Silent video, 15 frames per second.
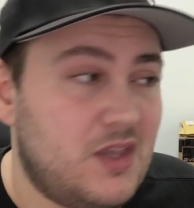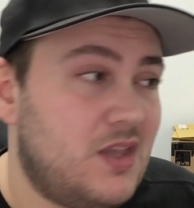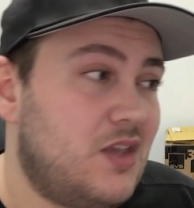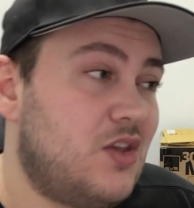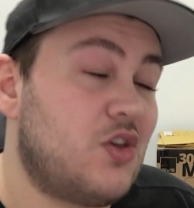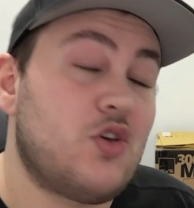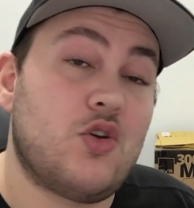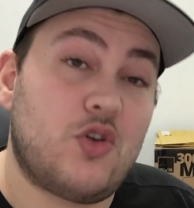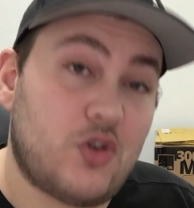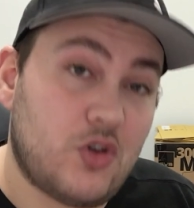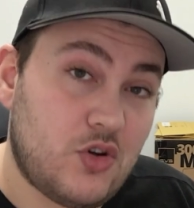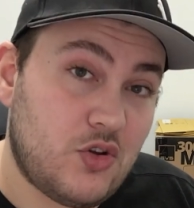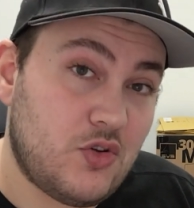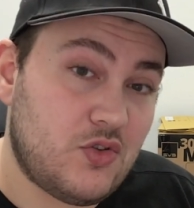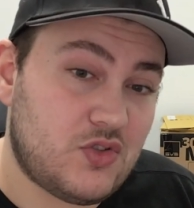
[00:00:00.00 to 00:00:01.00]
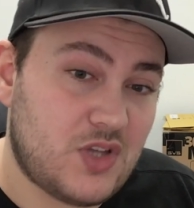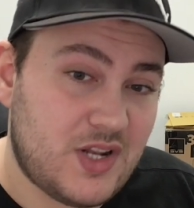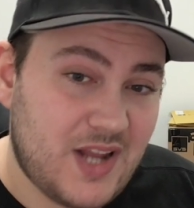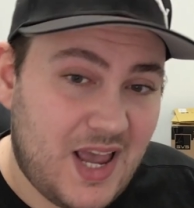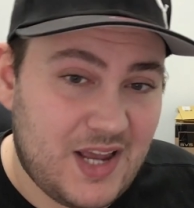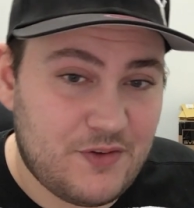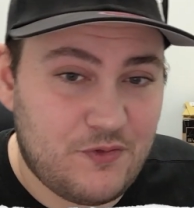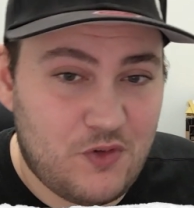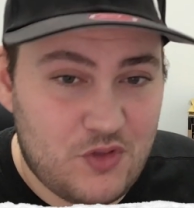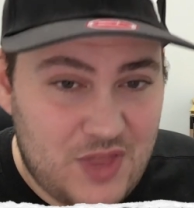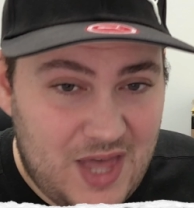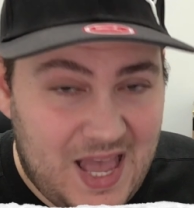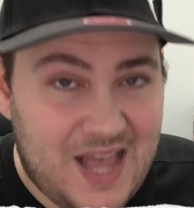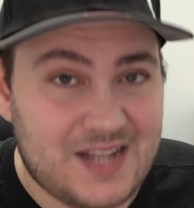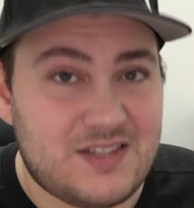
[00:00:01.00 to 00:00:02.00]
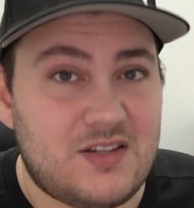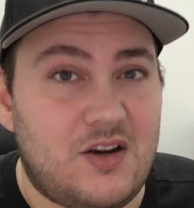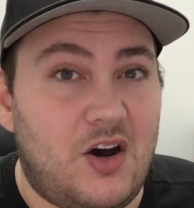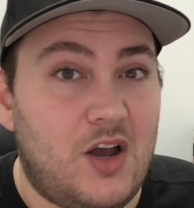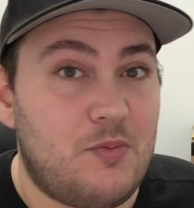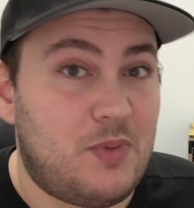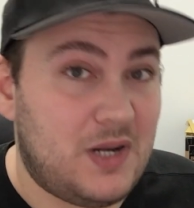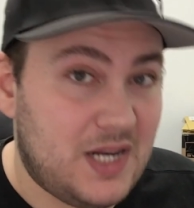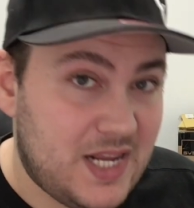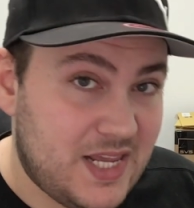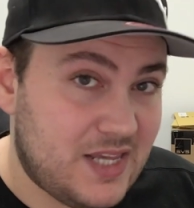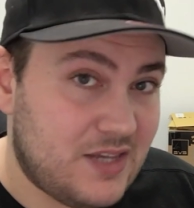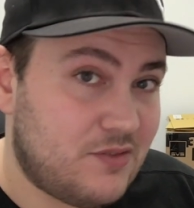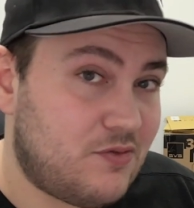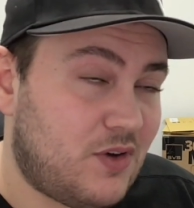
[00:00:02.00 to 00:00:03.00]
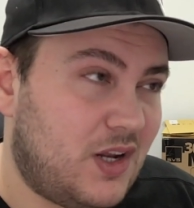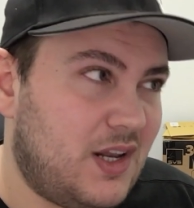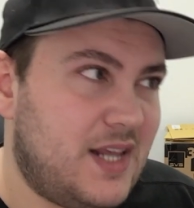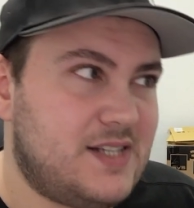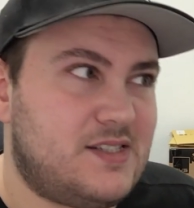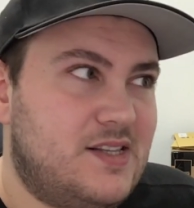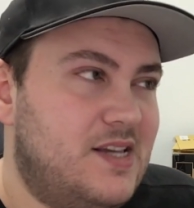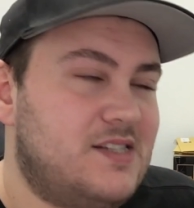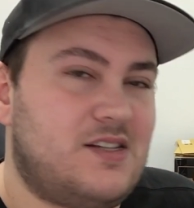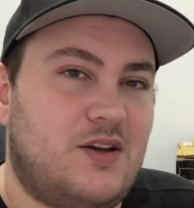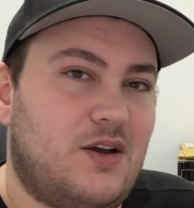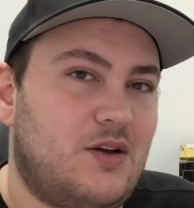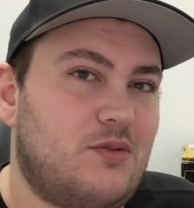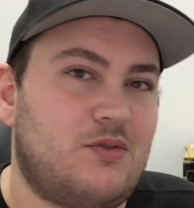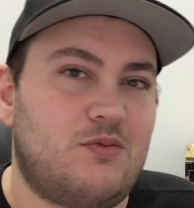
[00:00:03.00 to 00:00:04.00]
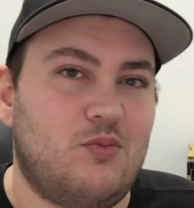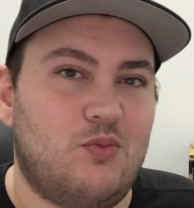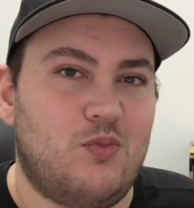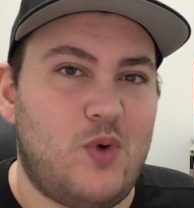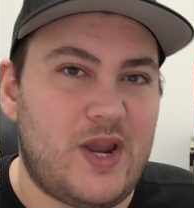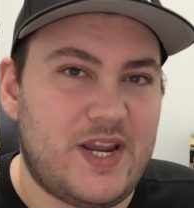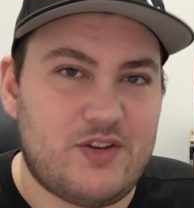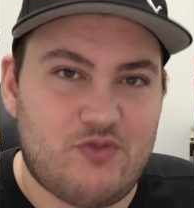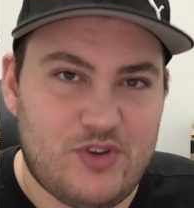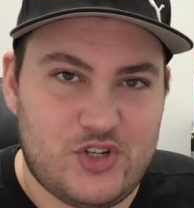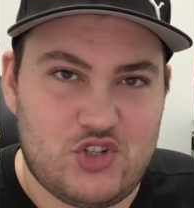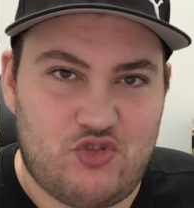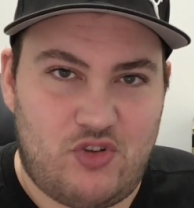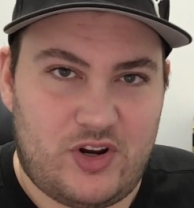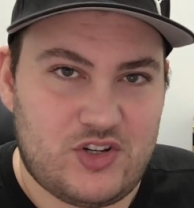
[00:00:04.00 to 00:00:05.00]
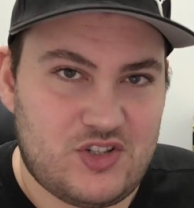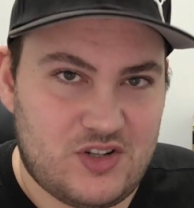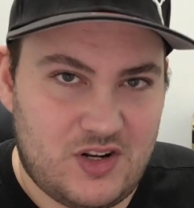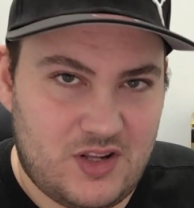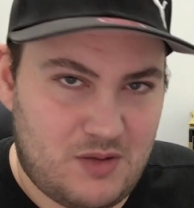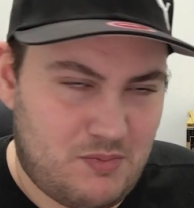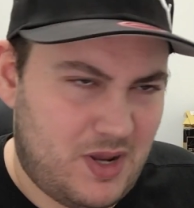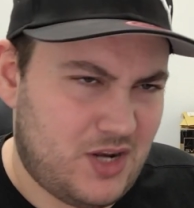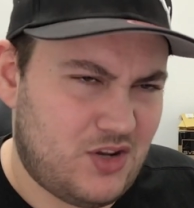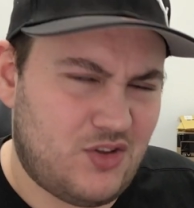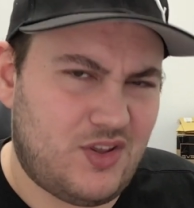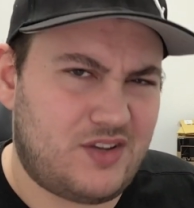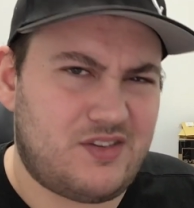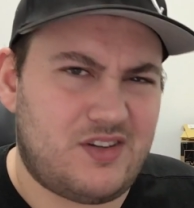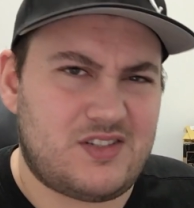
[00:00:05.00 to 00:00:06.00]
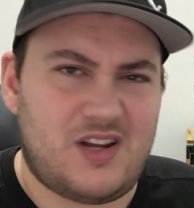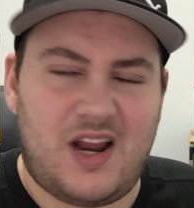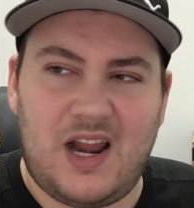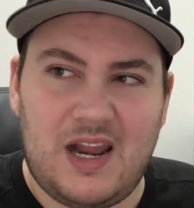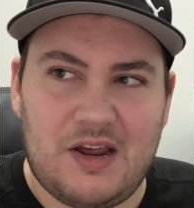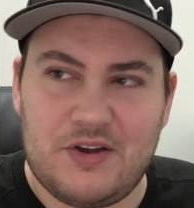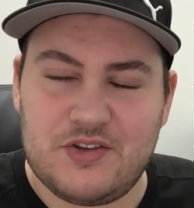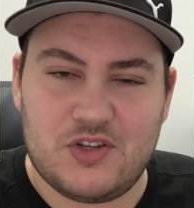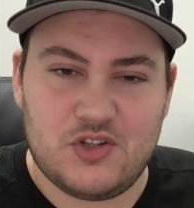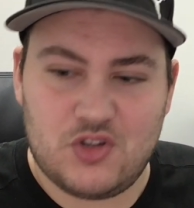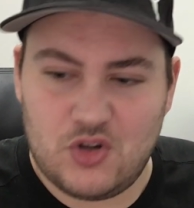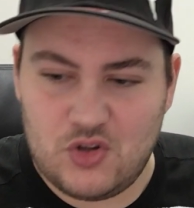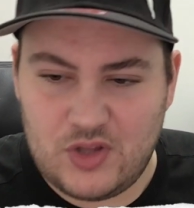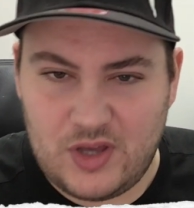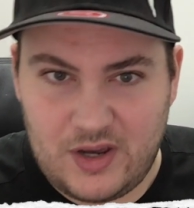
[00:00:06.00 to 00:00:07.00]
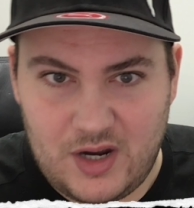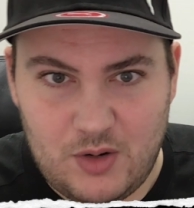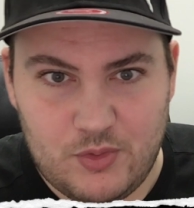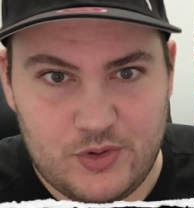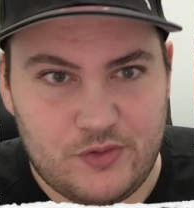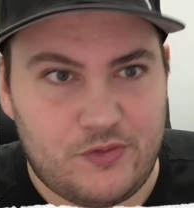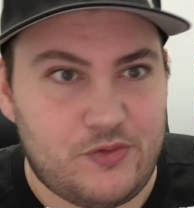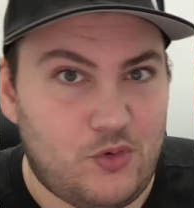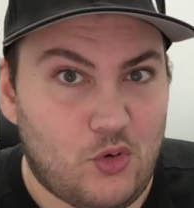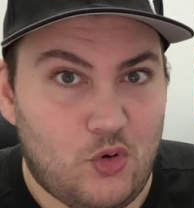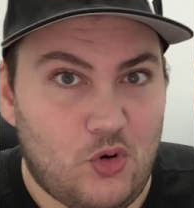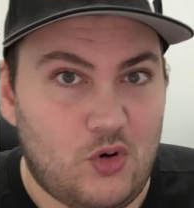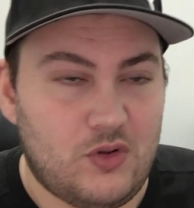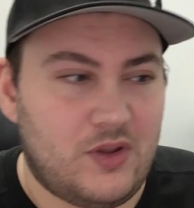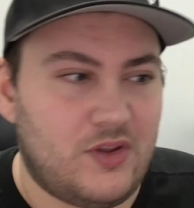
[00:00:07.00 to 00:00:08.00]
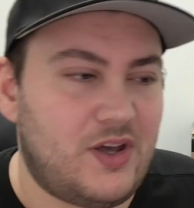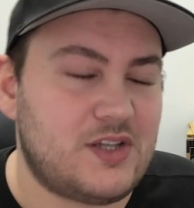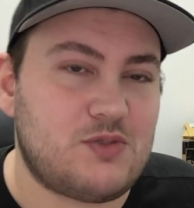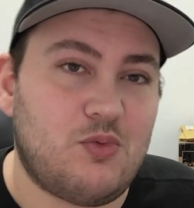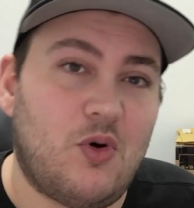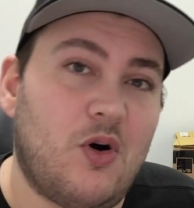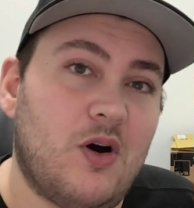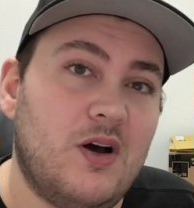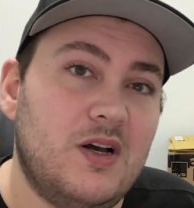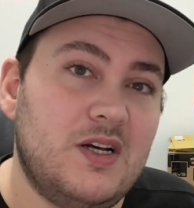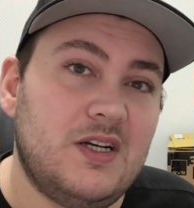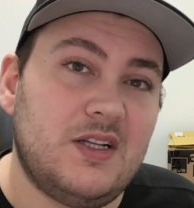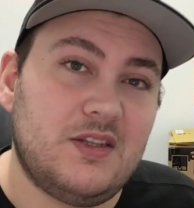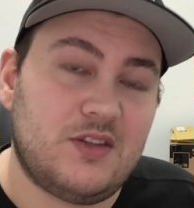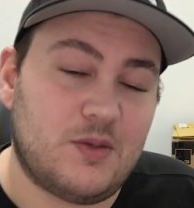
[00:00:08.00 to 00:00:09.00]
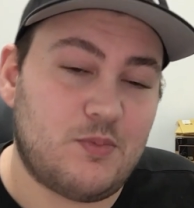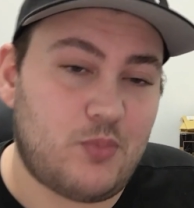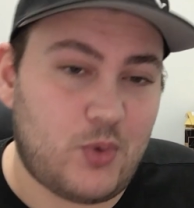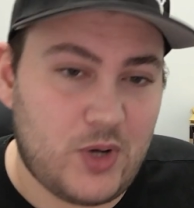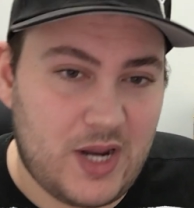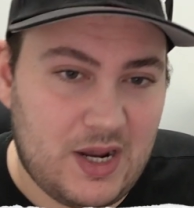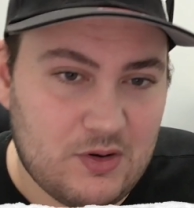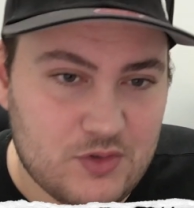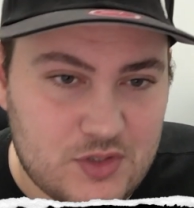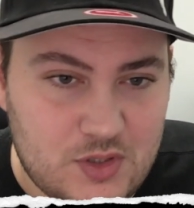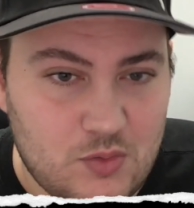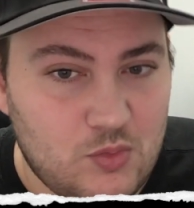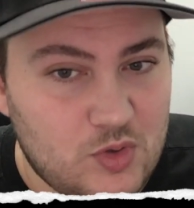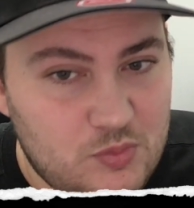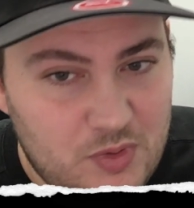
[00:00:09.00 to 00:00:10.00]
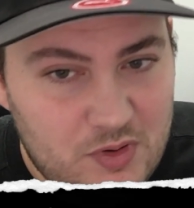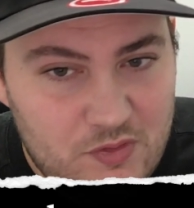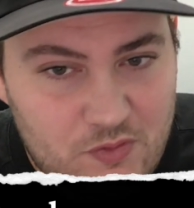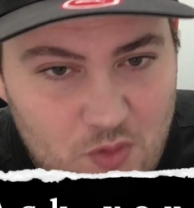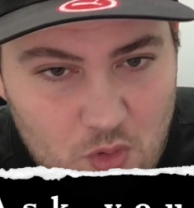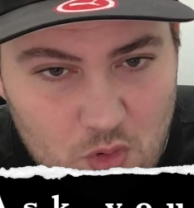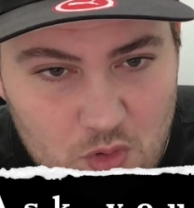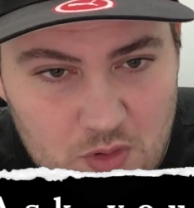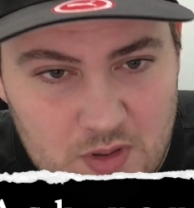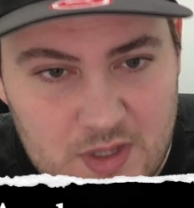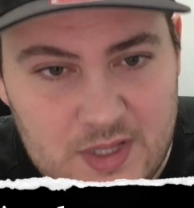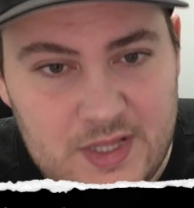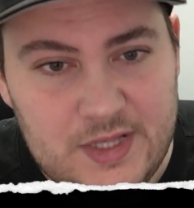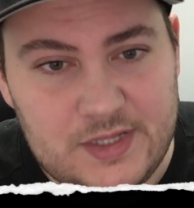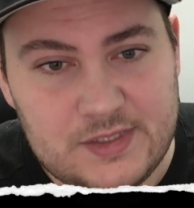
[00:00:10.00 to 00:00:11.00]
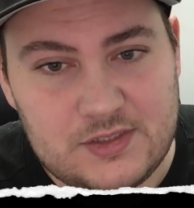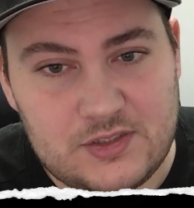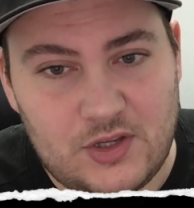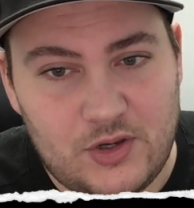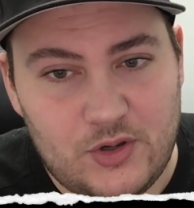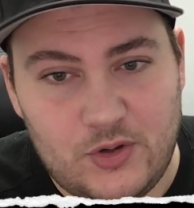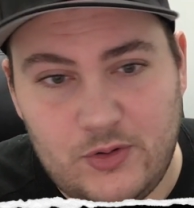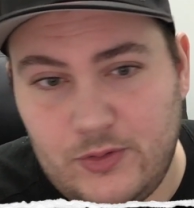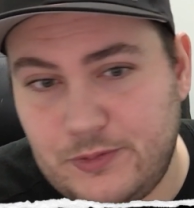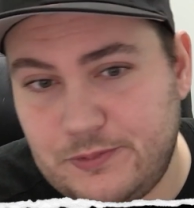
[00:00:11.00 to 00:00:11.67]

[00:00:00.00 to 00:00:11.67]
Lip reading: You could use the NAD for that, I believe, unless there's a weird restriction in the menu that doesn't allow you to do that. I would have thought that that's what the pre-outs would be for. So